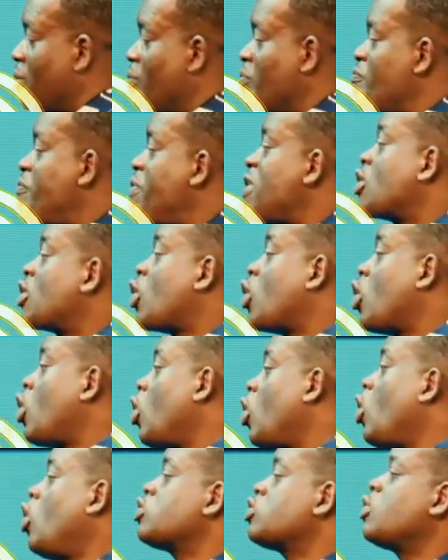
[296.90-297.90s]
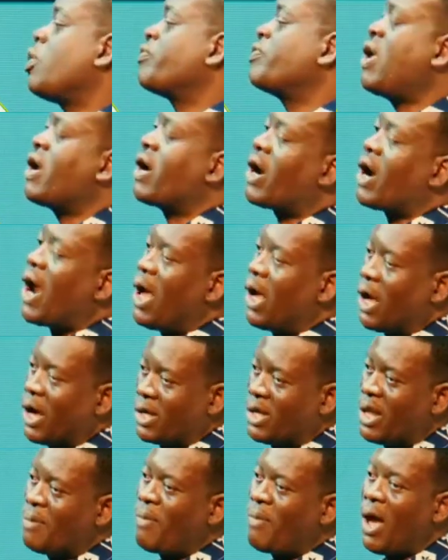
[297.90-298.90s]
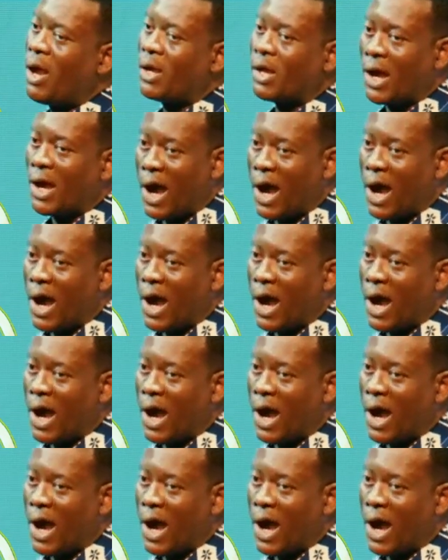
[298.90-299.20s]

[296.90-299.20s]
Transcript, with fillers: because of the rank the man